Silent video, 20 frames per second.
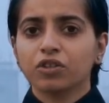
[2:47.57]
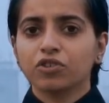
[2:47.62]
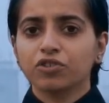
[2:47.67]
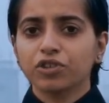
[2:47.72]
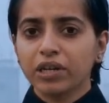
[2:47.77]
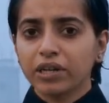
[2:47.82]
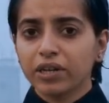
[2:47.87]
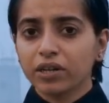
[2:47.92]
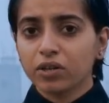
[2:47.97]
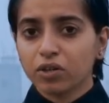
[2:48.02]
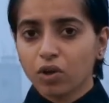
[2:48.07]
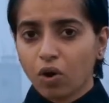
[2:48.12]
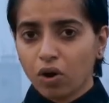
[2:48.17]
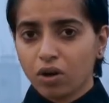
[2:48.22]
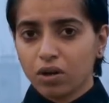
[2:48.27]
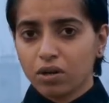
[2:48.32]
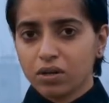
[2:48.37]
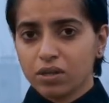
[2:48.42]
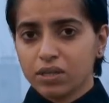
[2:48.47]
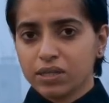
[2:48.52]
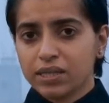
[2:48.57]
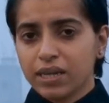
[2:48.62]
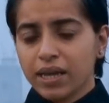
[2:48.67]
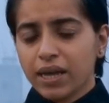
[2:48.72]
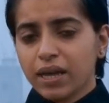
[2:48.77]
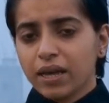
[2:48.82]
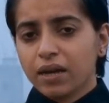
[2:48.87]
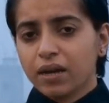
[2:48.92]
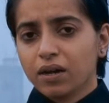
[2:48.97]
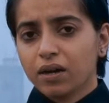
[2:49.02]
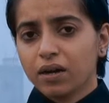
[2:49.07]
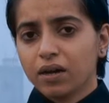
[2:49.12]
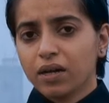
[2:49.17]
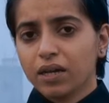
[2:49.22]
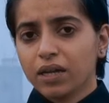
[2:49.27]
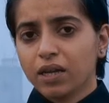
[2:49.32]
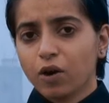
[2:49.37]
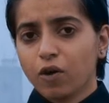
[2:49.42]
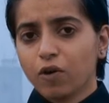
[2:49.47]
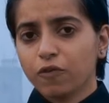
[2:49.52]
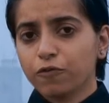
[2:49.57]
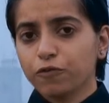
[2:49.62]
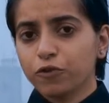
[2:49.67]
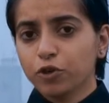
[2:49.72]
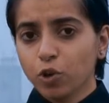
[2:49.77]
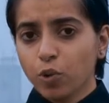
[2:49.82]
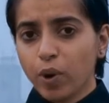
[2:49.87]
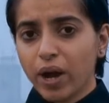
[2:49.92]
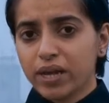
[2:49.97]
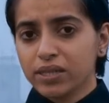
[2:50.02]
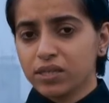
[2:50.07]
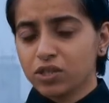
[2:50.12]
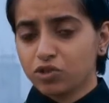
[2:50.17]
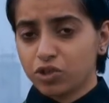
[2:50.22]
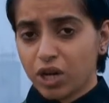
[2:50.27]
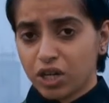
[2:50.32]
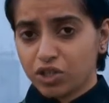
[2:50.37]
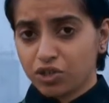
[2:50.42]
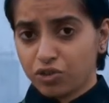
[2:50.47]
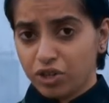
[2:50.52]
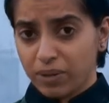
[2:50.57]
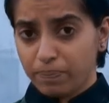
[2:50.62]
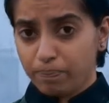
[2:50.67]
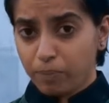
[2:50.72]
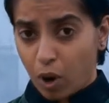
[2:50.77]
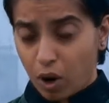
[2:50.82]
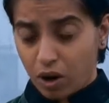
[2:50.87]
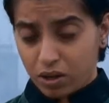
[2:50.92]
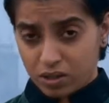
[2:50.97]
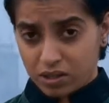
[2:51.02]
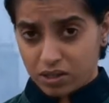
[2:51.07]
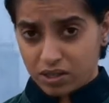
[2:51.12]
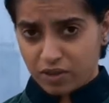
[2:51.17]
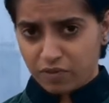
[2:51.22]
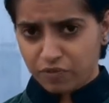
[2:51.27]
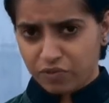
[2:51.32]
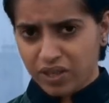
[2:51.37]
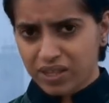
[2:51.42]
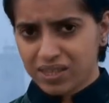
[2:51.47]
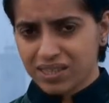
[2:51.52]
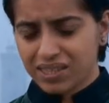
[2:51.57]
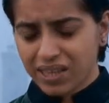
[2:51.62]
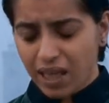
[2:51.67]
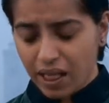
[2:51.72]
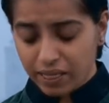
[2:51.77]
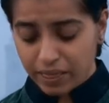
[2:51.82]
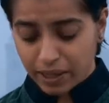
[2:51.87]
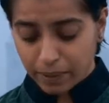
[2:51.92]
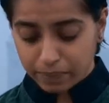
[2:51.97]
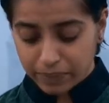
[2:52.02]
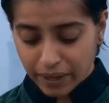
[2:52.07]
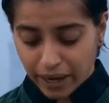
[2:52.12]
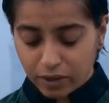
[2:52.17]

trillion of US Treasury bonds, if they sell them,